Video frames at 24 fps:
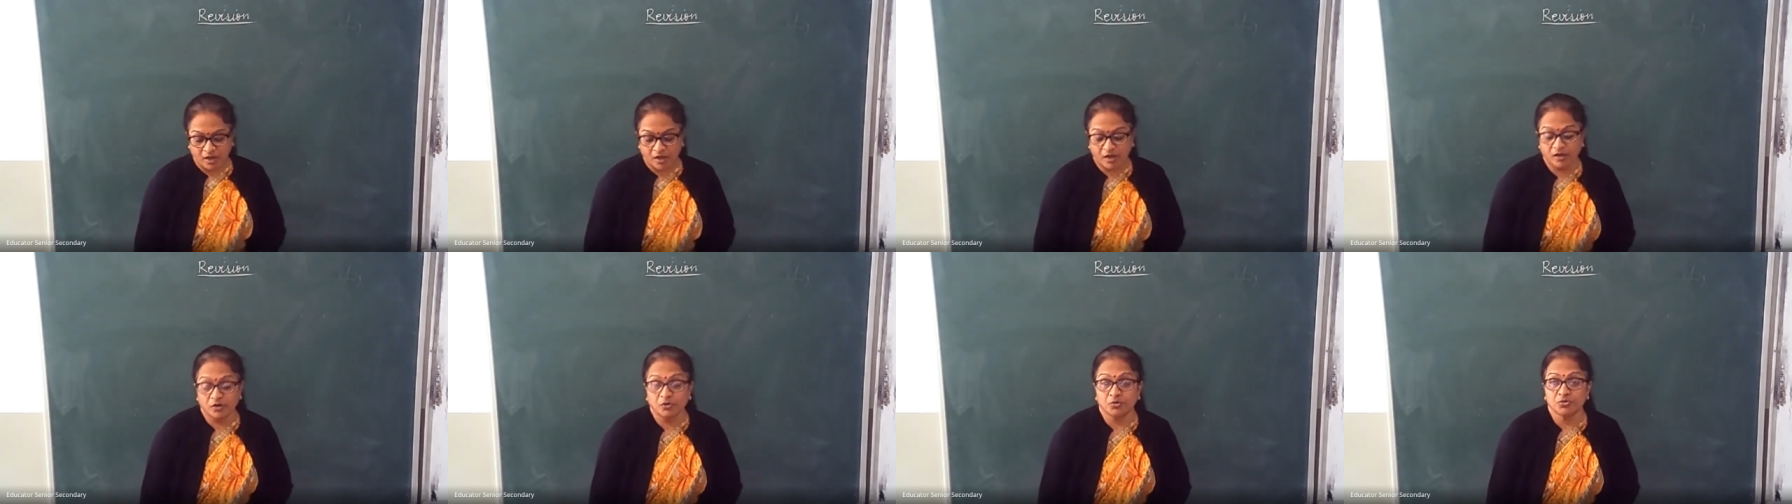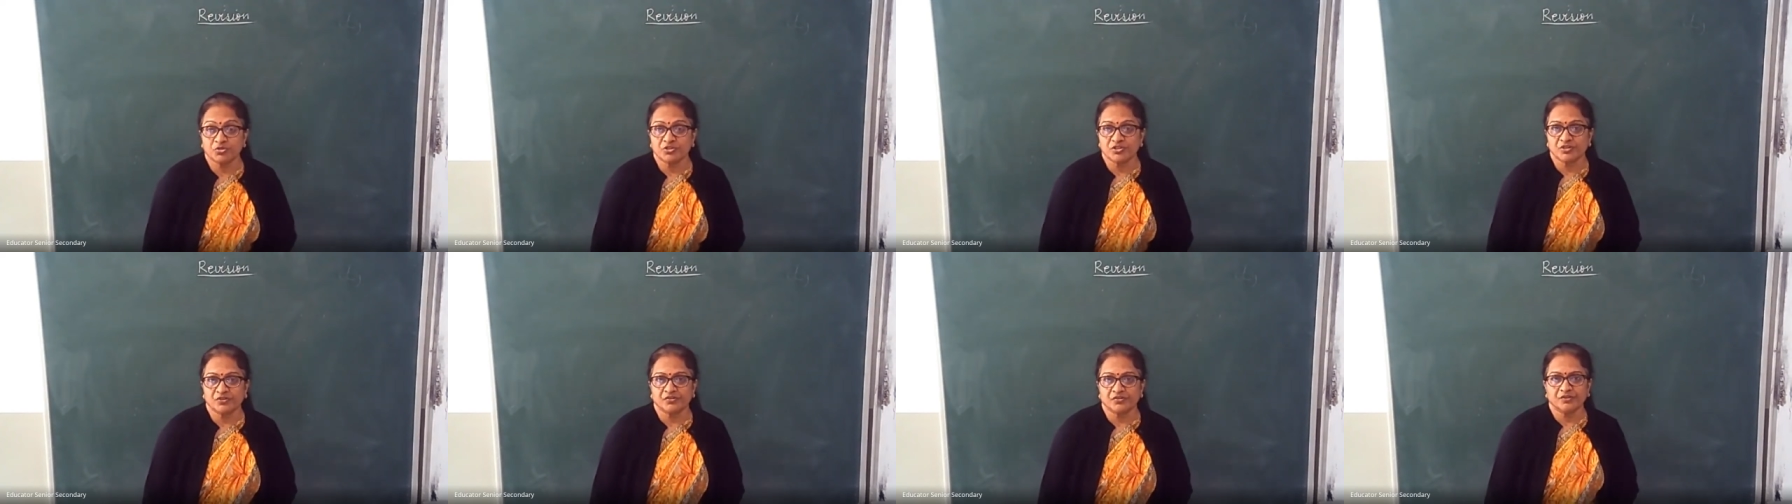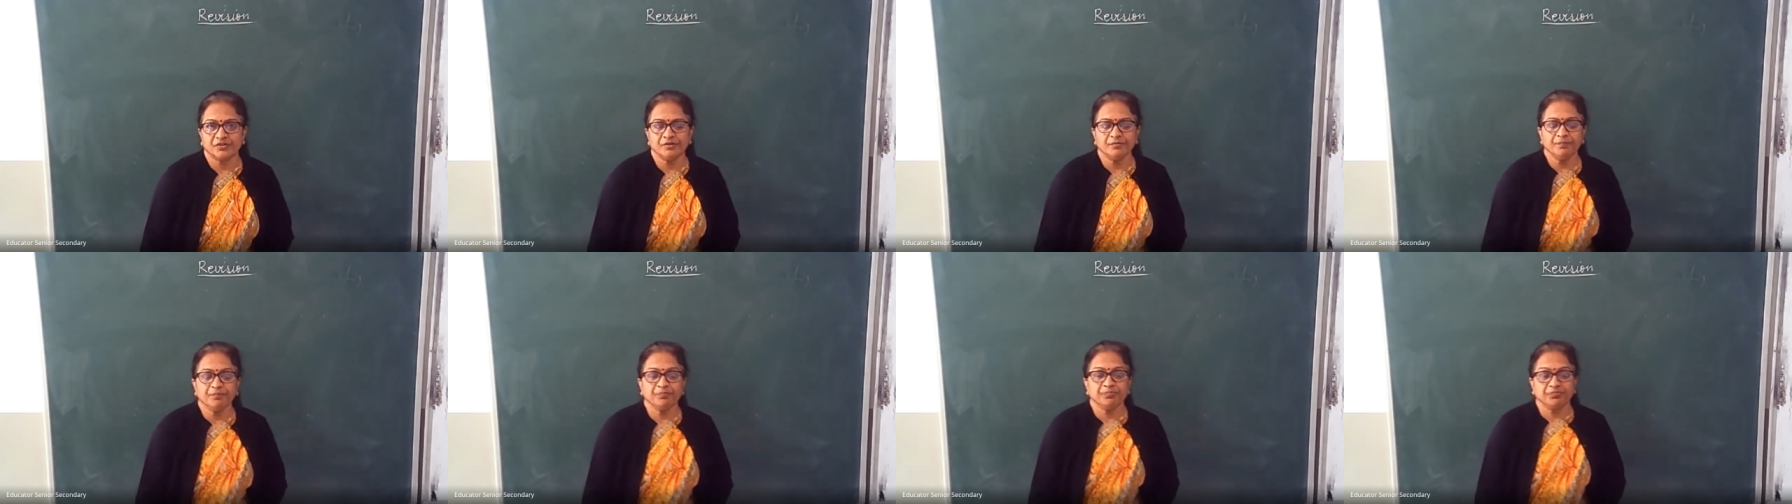Hello
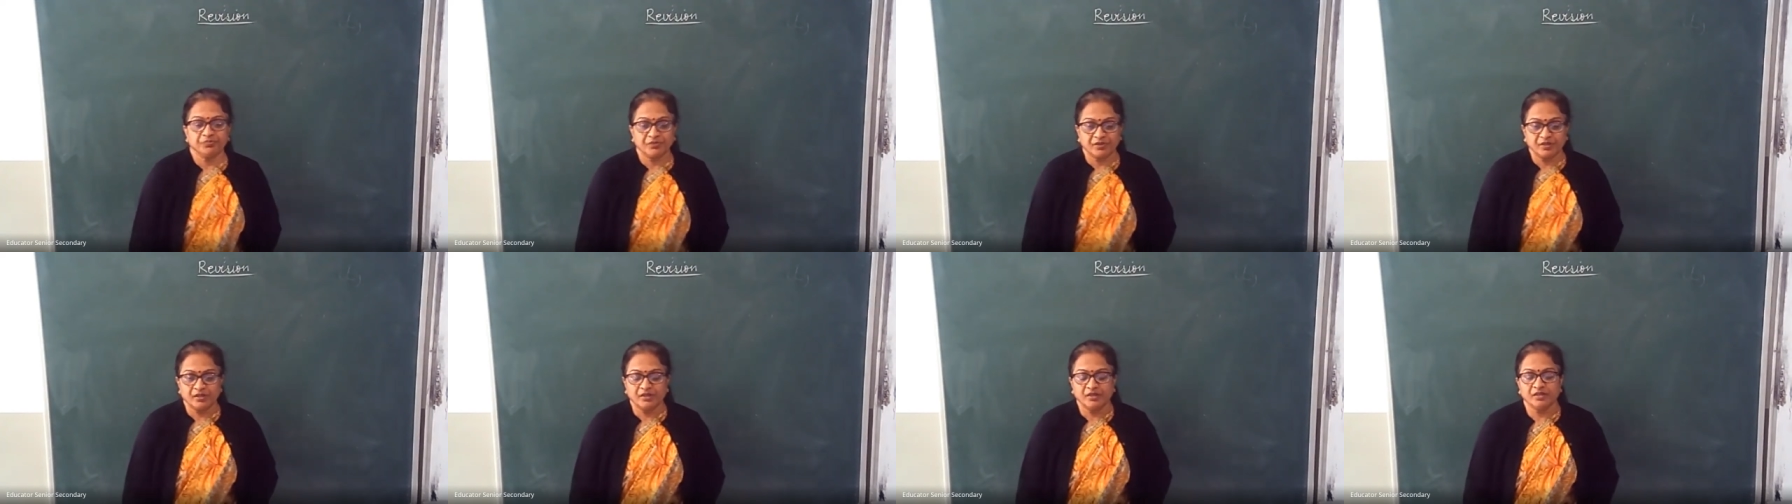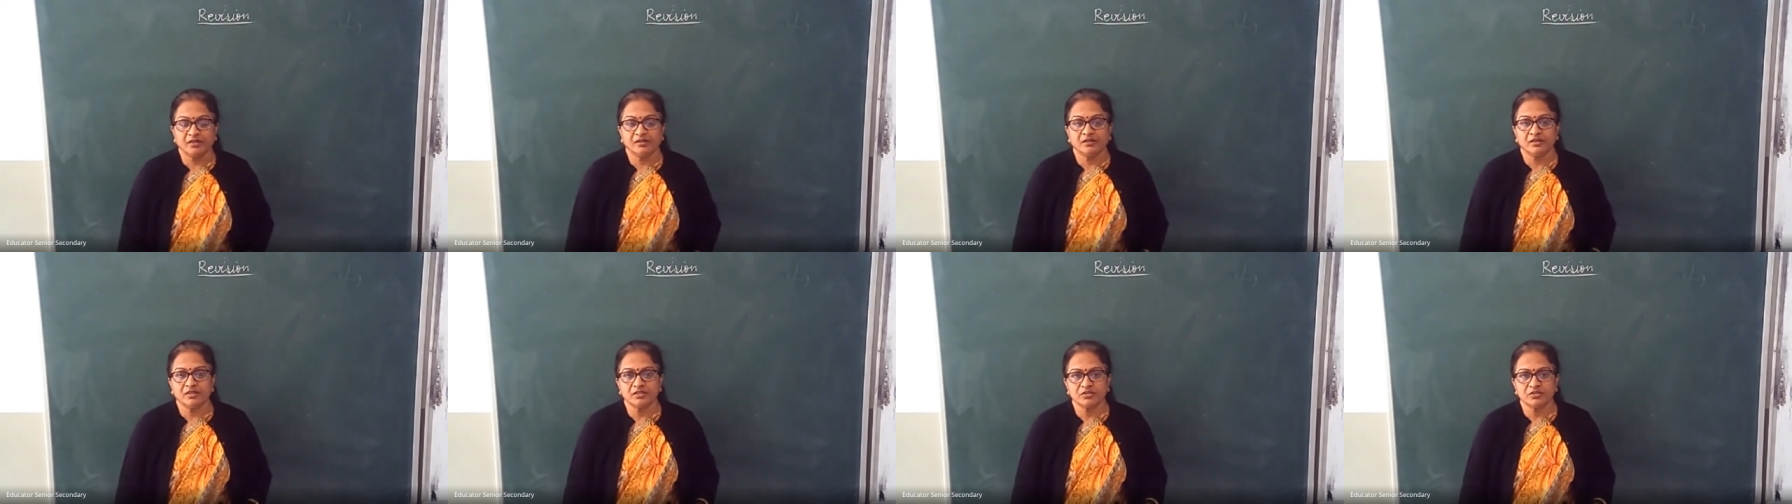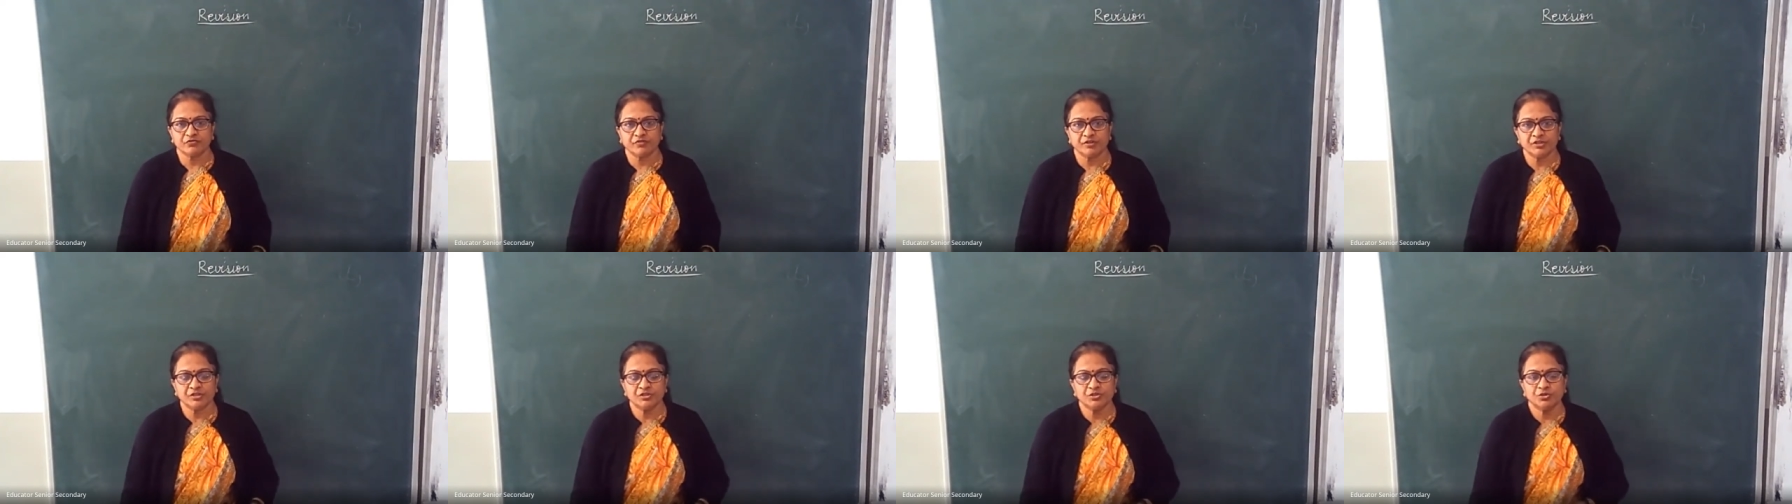children. In this
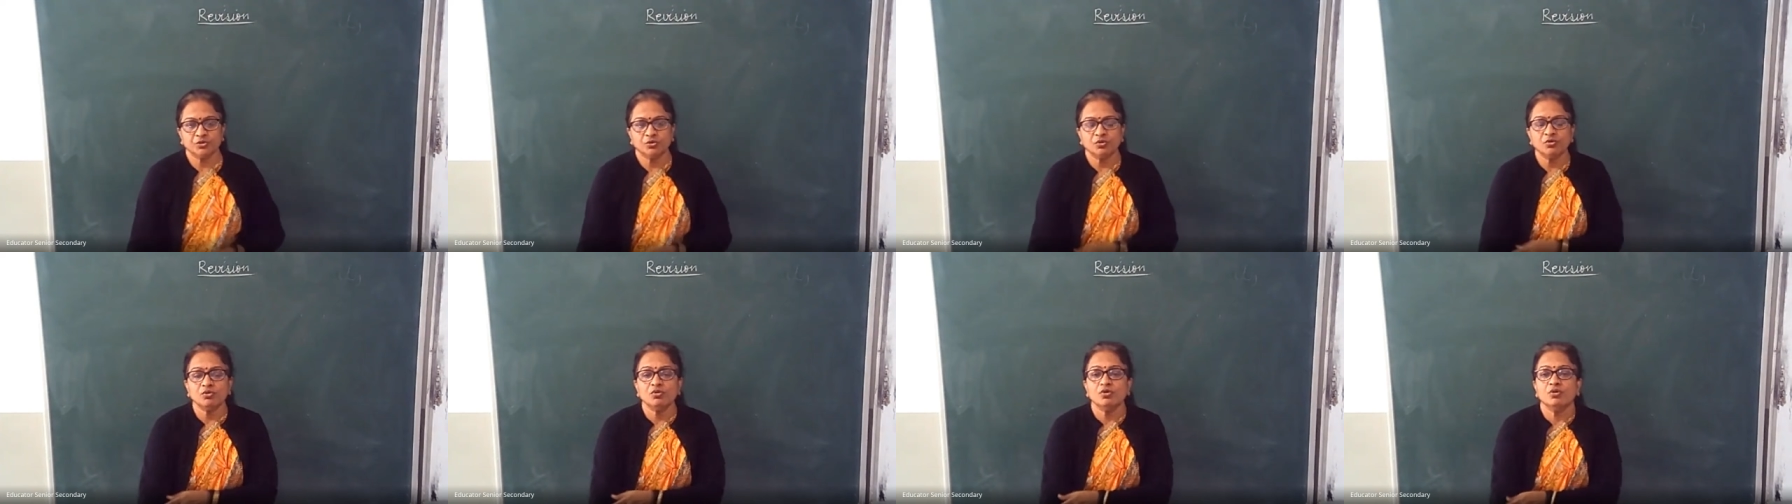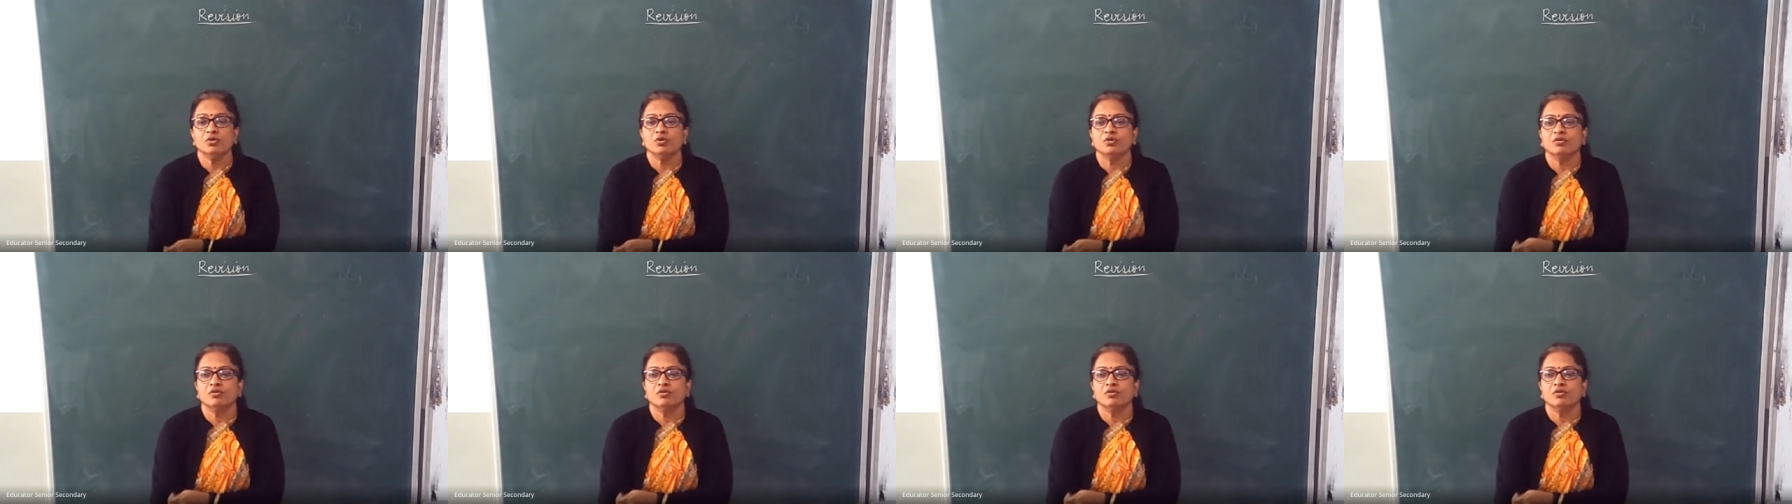video,